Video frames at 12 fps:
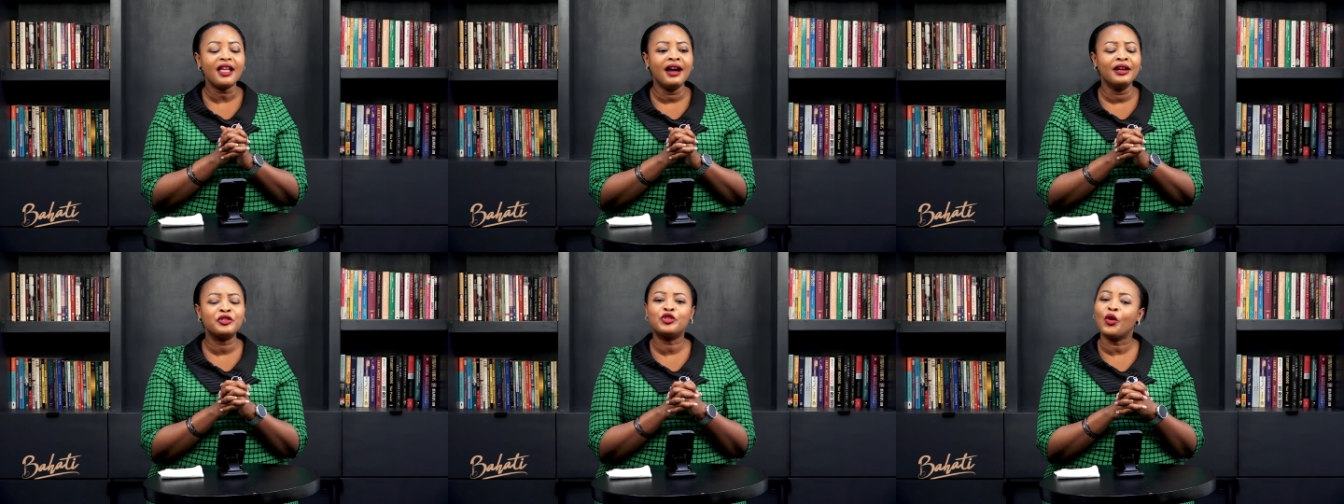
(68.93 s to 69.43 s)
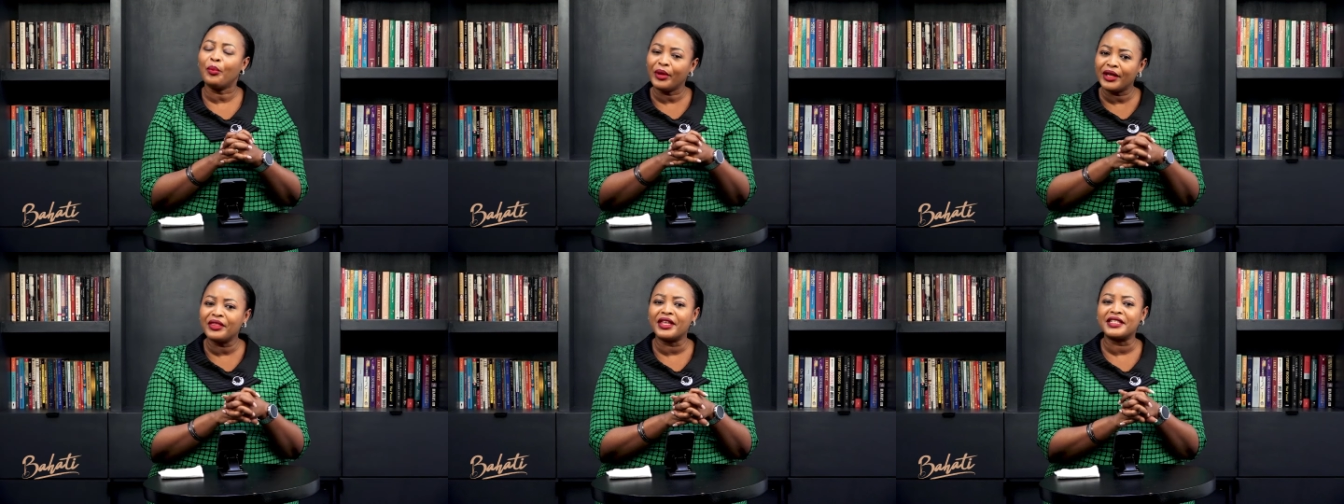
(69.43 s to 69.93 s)
a
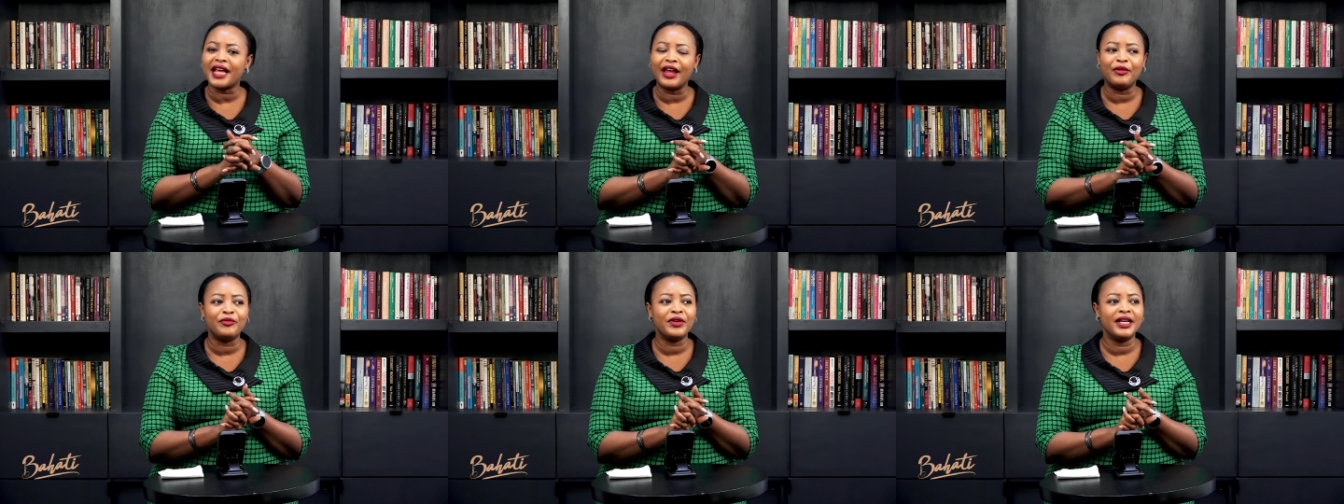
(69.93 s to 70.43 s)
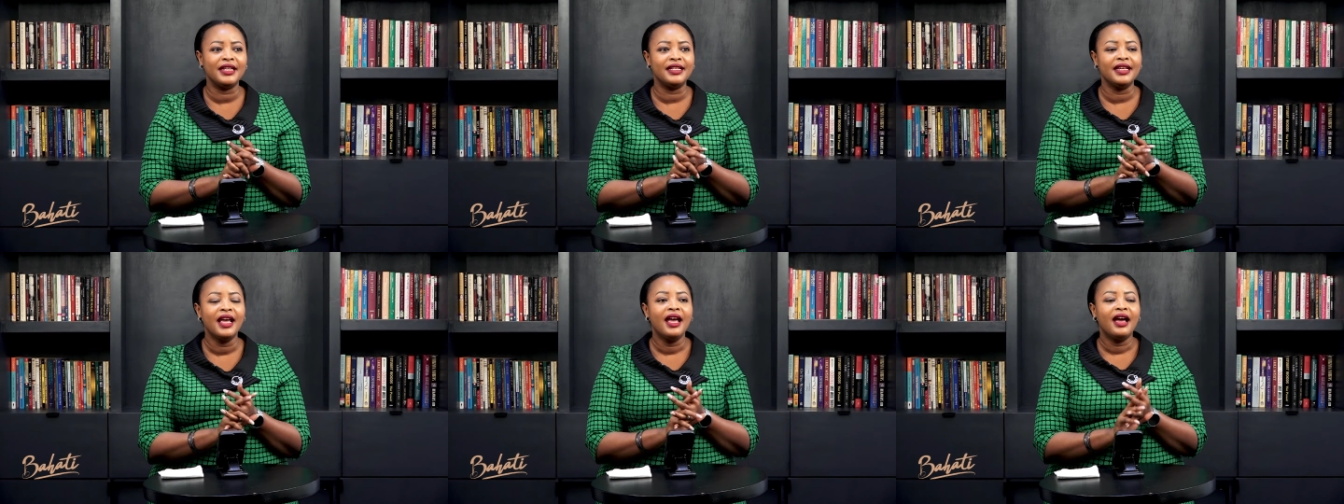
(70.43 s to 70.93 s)
topic that I
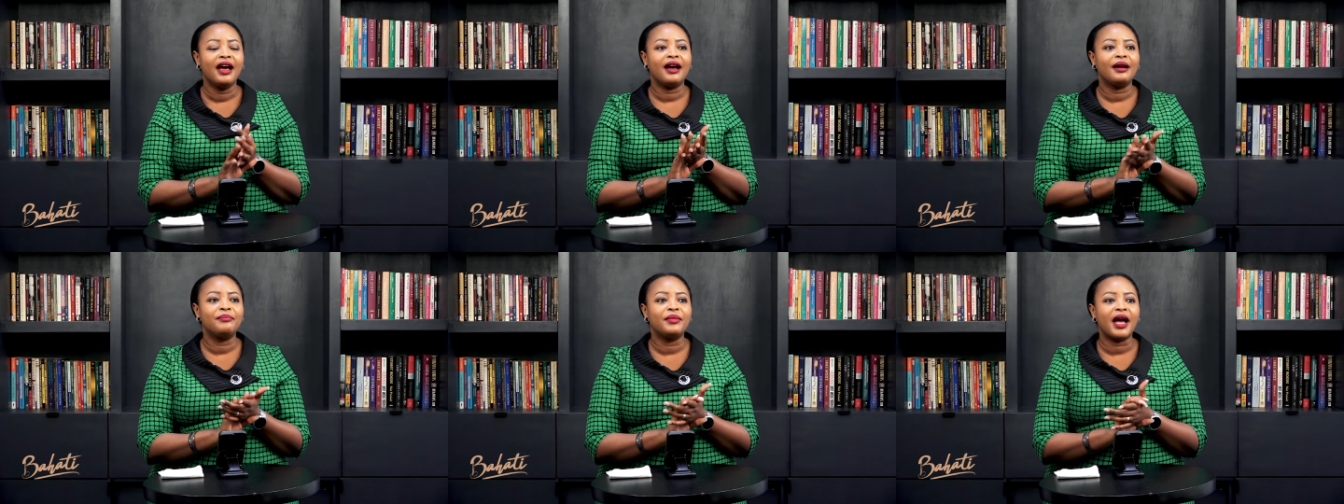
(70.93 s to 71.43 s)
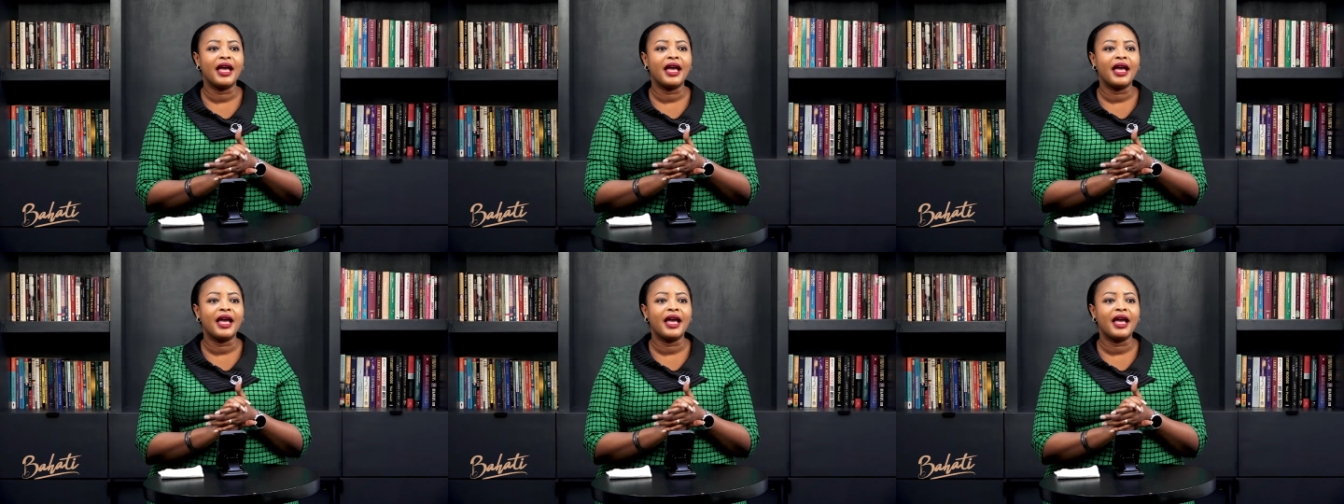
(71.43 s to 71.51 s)
really, um,